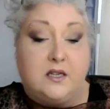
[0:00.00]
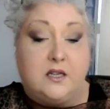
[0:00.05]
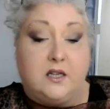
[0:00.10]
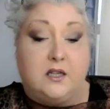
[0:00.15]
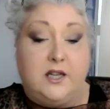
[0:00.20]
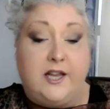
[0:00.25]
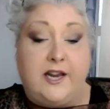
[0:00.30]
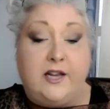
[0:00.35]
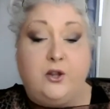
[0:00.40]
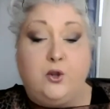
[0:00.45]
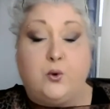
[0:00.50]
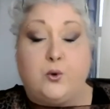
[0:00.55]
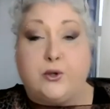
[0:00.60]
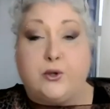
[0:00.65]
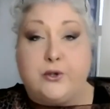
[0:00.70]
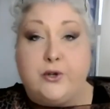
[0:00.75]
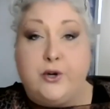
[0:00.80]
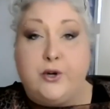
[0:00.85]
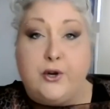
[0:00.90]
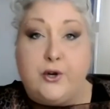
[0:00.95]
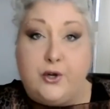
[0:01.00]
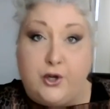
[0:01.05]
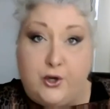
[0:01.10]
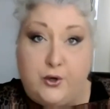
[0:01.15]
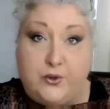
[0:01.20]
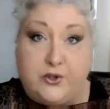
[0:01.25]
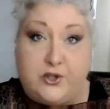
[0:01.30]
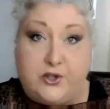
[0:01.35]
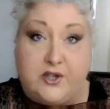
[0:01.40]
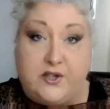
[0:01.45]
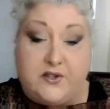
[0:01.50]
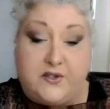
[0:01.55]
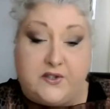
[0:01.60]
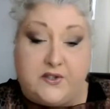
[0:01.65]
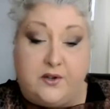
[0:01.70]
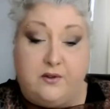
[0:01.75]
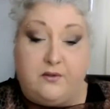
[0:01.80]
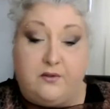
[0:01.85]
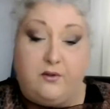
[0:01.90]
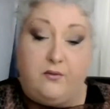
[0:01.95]
The landlord
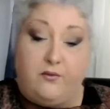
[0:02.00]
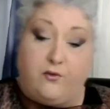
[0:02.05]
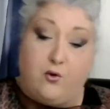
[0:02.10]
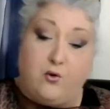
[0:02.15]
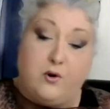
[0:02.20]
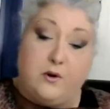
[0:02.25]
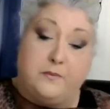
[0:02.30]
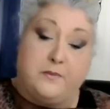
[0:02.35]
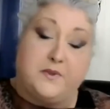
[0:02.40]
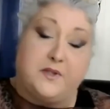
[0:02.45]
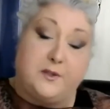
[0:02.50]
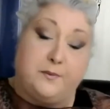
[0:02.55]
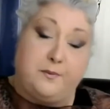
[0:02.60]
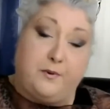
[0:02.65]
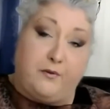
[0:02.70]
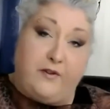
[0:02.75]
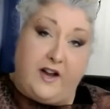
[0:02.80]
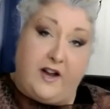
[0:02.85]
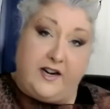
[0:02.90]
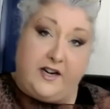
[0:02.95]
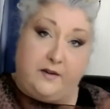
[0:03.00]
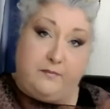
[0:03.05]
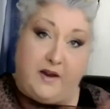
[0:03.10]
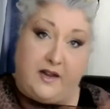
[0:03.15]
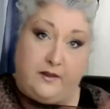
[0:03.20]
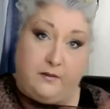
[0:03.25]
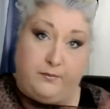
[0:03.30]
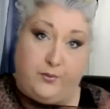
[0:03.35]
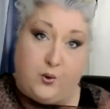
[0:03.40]
uses forms provided by